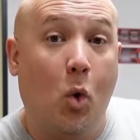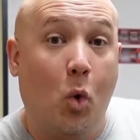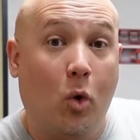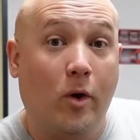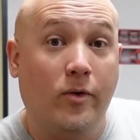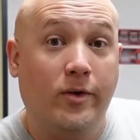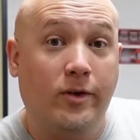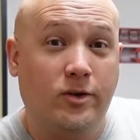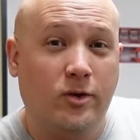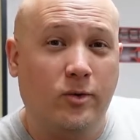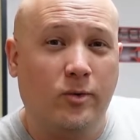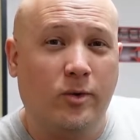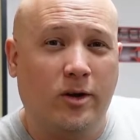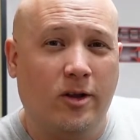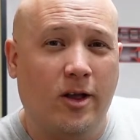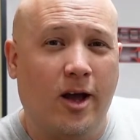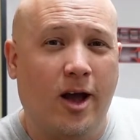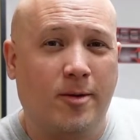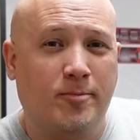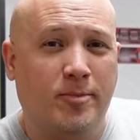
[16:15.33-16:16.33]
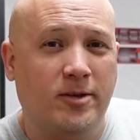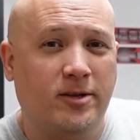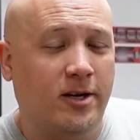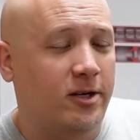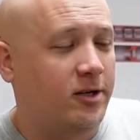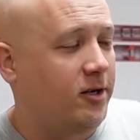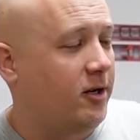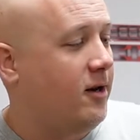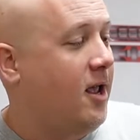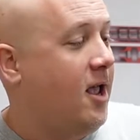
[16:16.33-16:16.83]
or the two o'clock
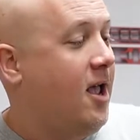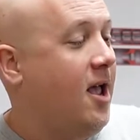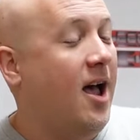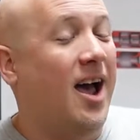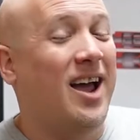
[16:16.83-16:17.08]
position.